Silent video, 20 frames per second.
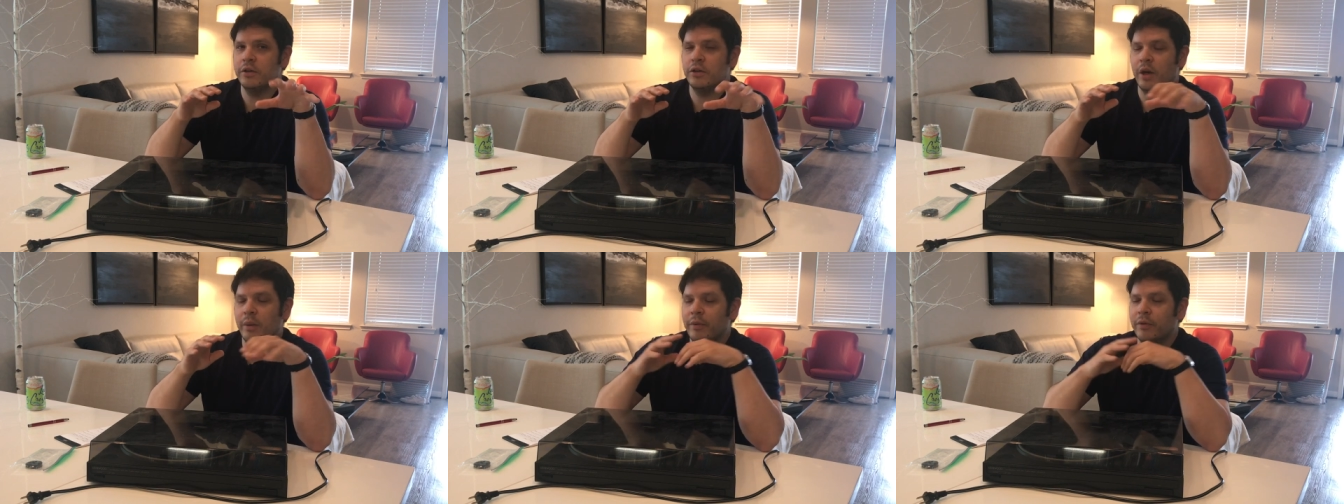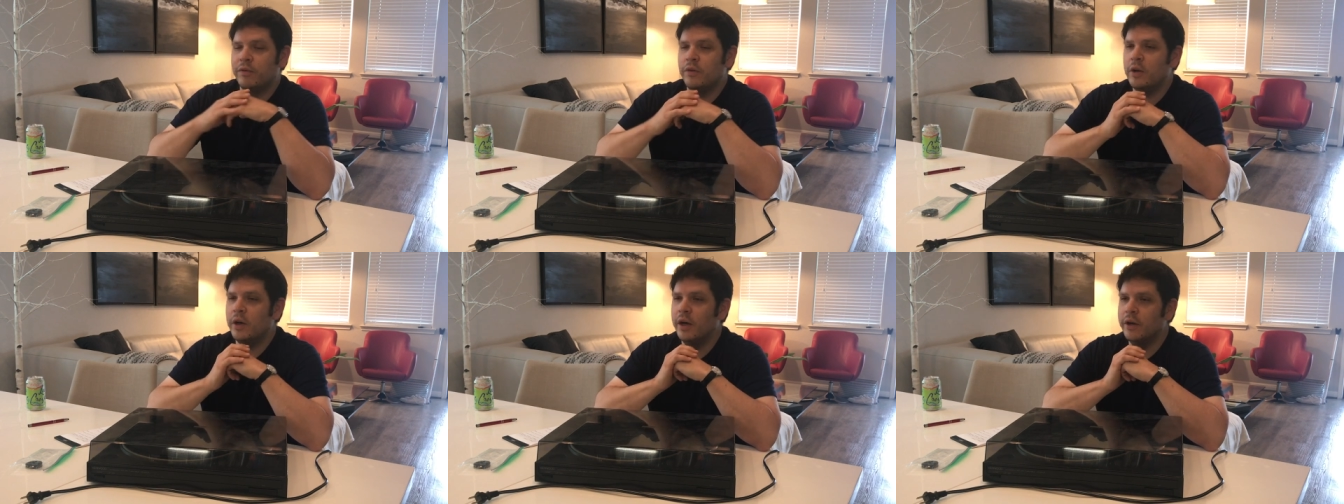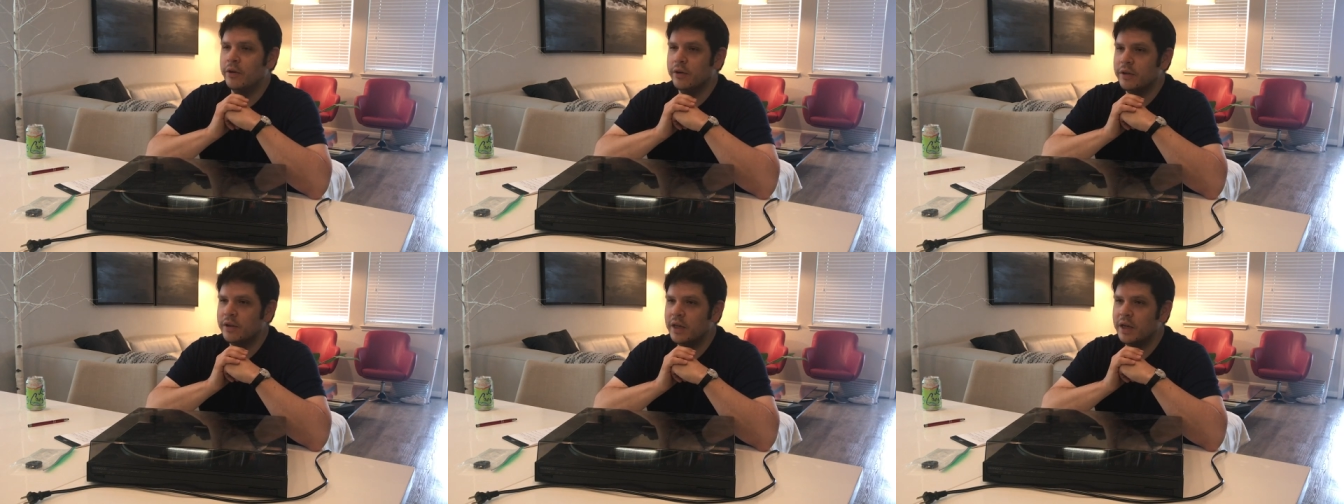drop a few
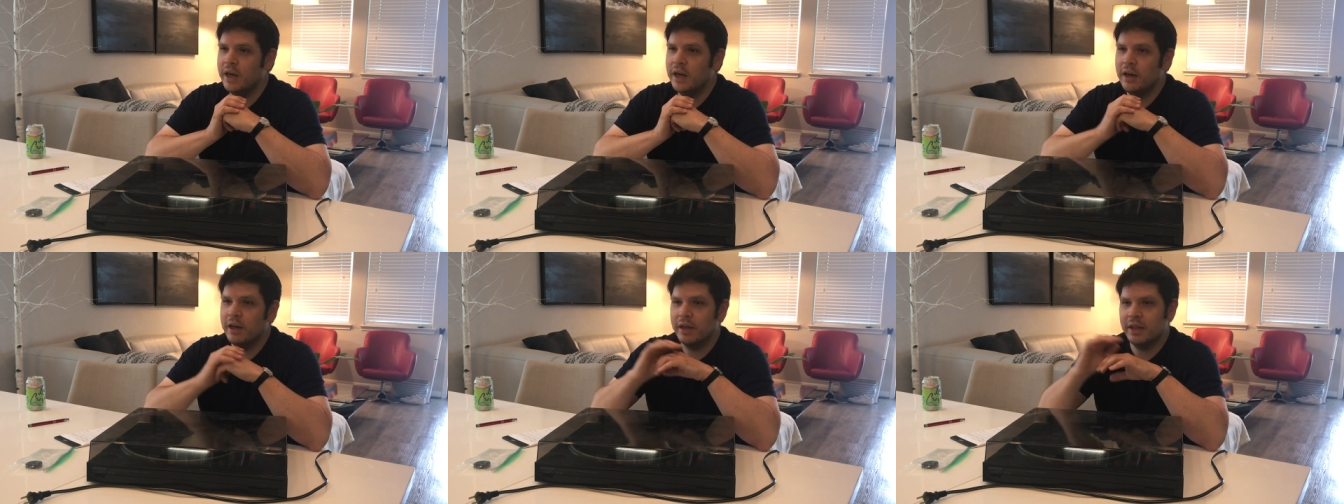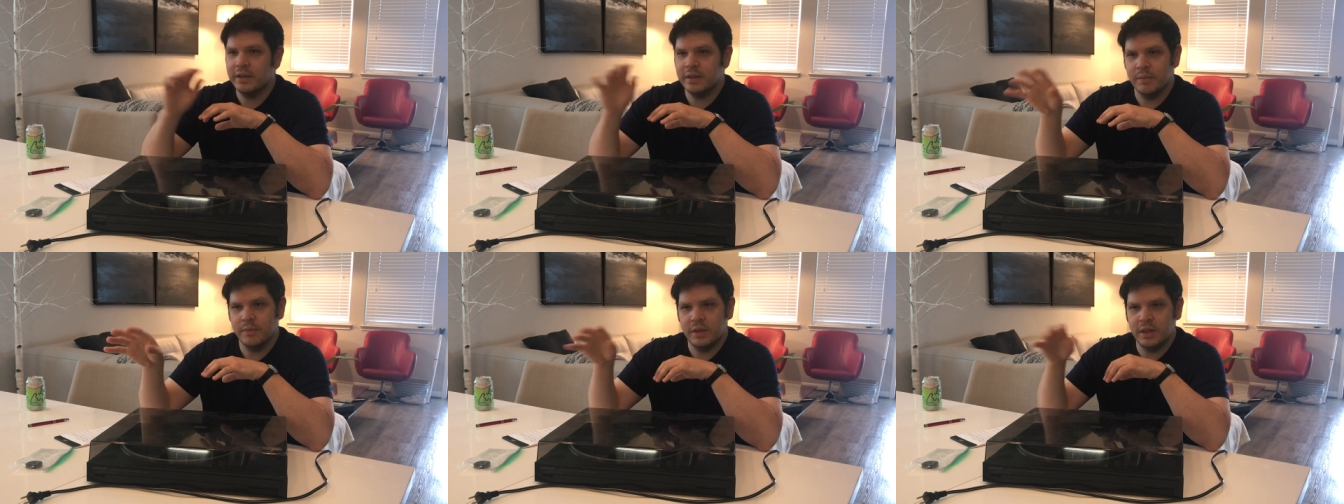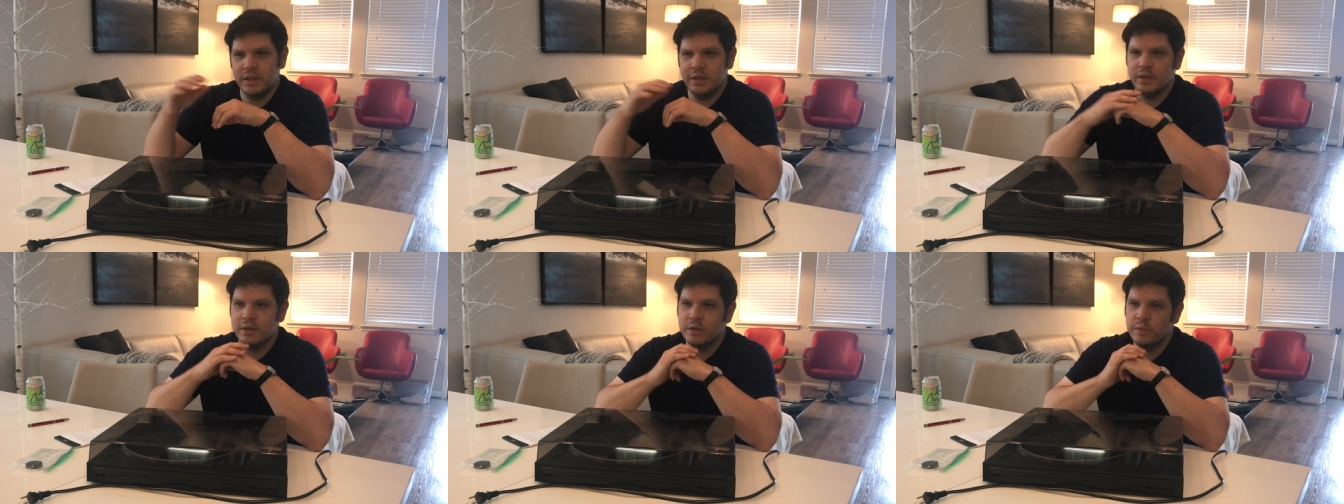hundred there, get some
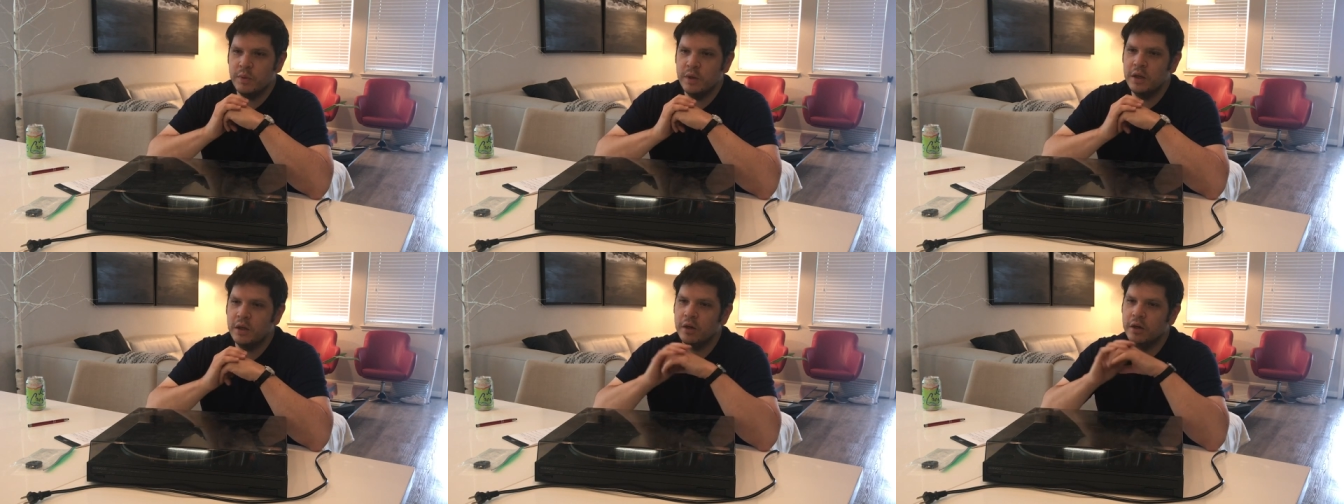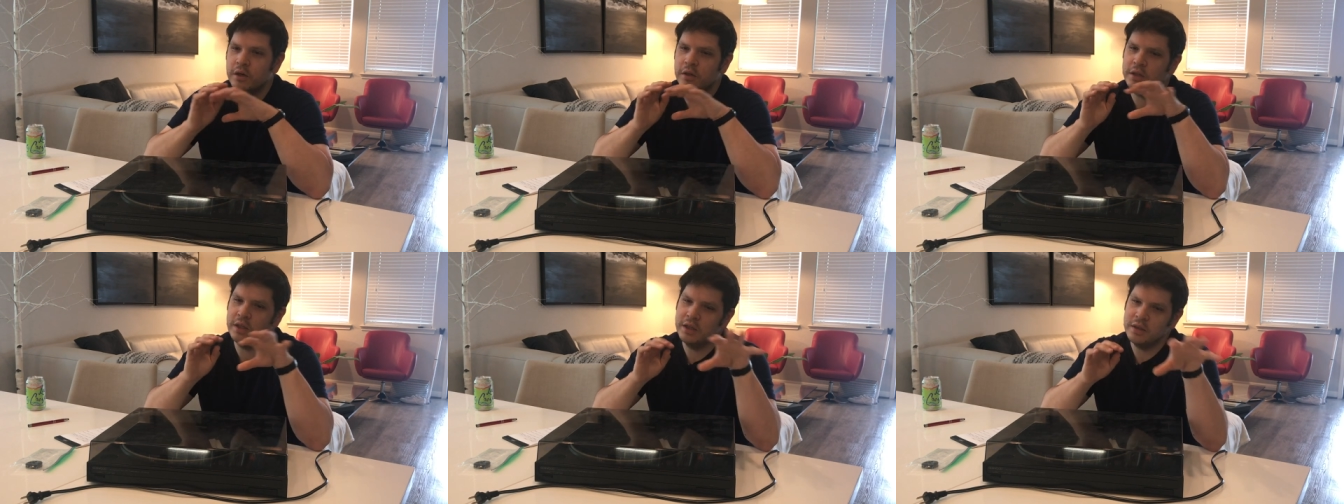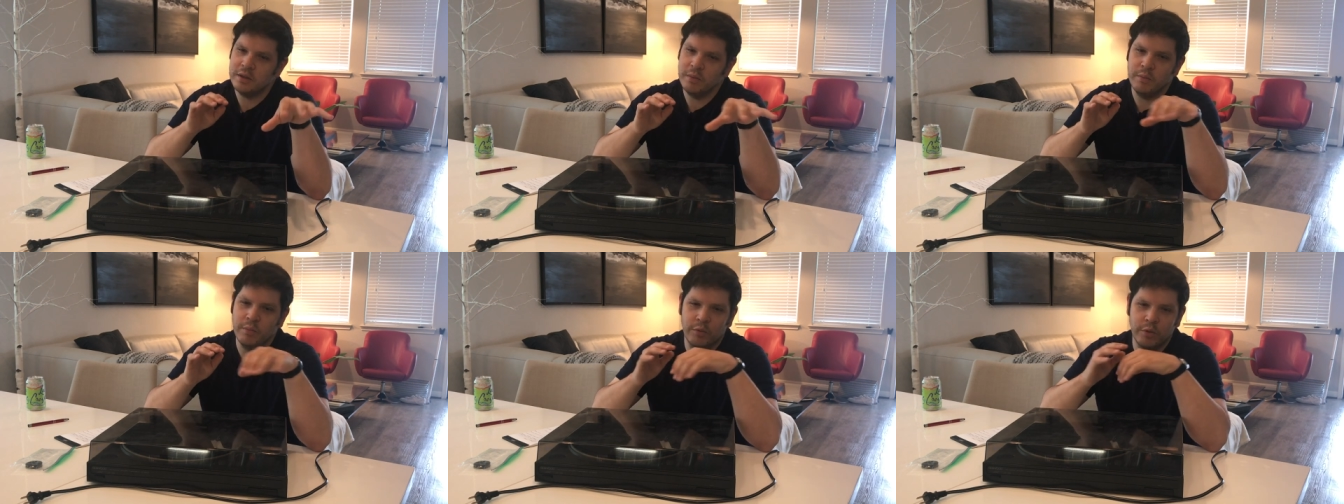decent speakers,
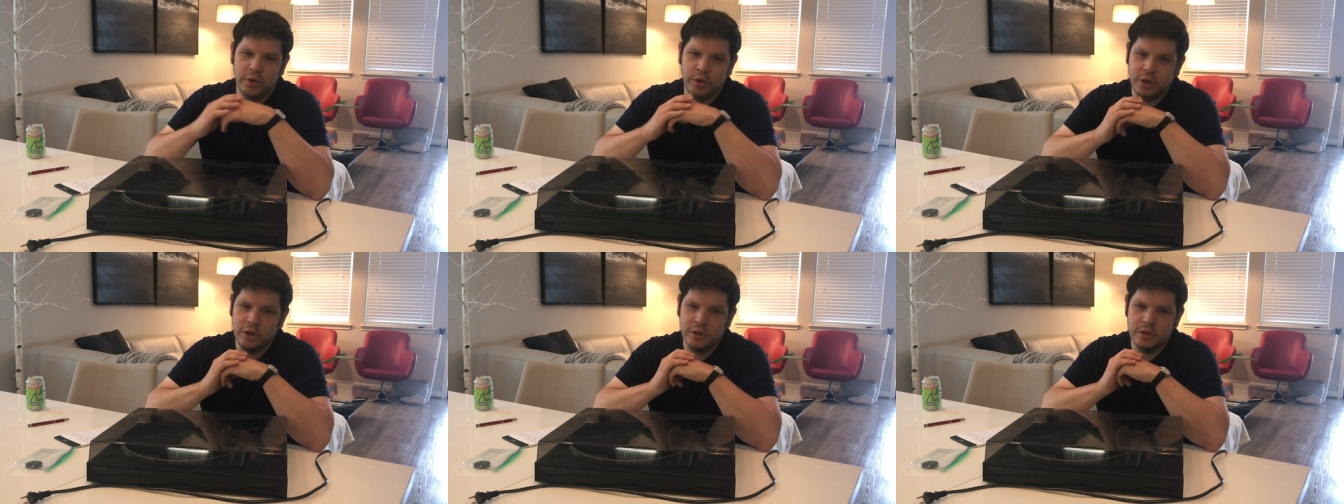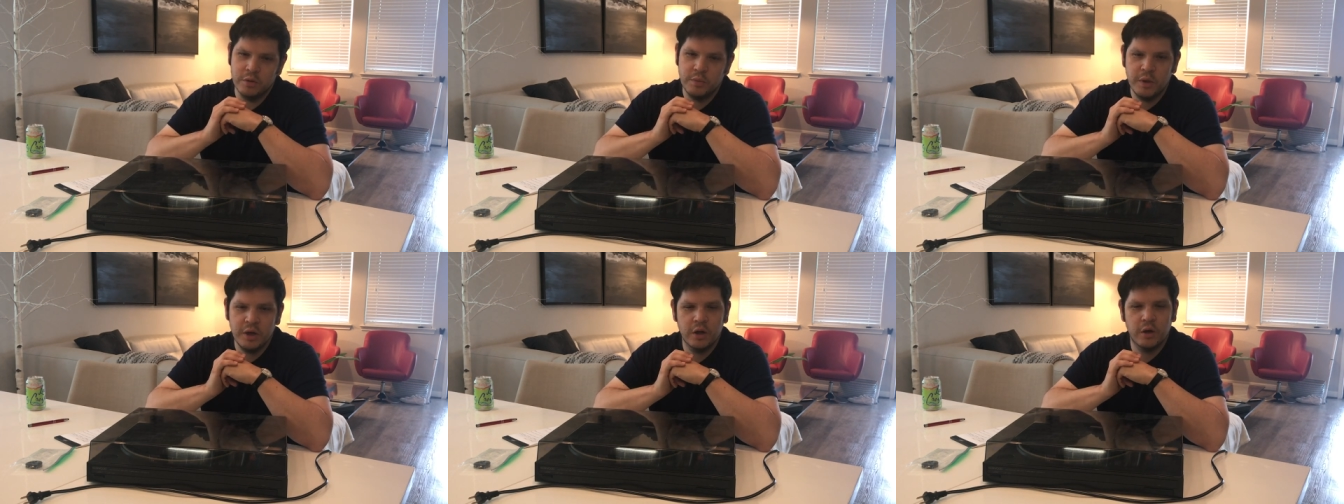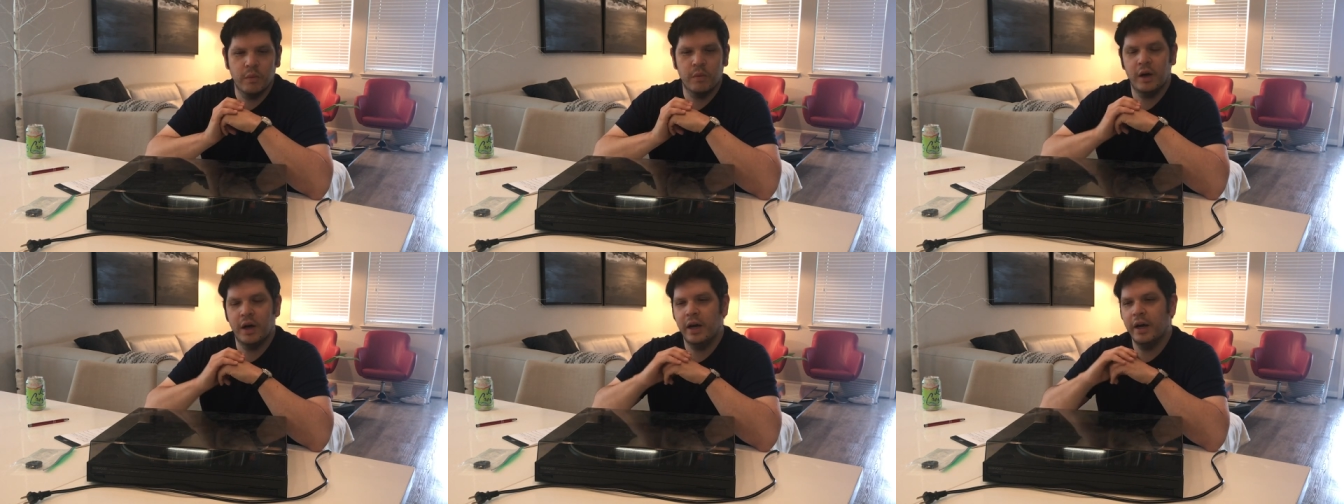get some really good
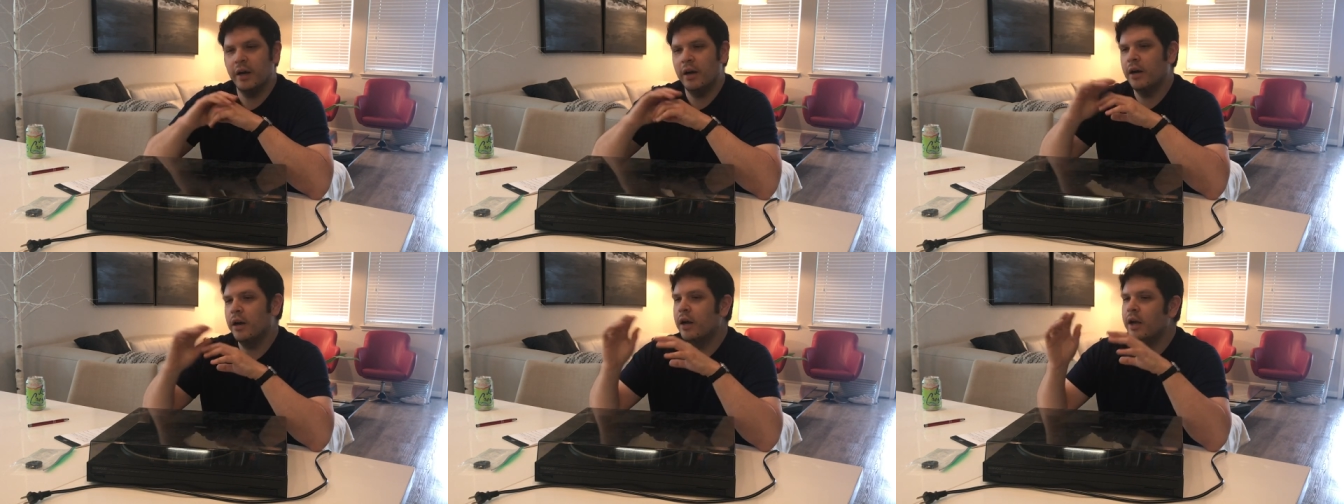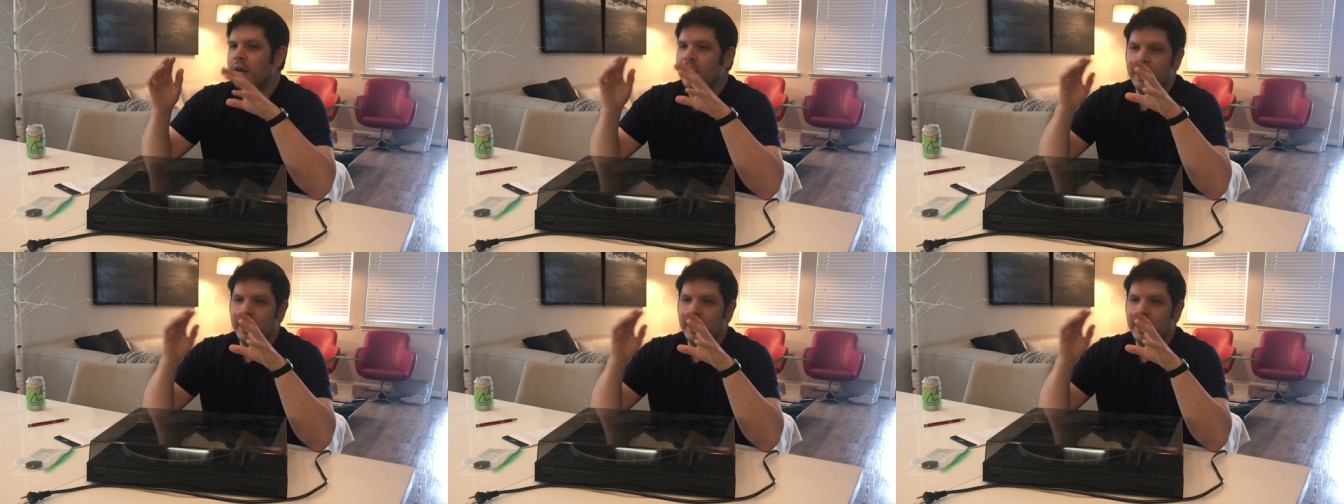speaker wire,